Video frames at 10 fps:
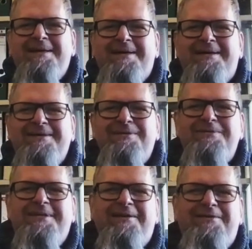use
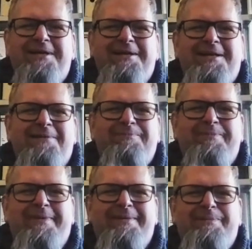the geodata
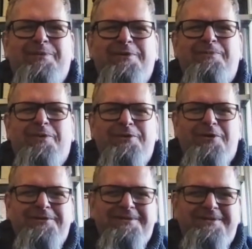and put a dot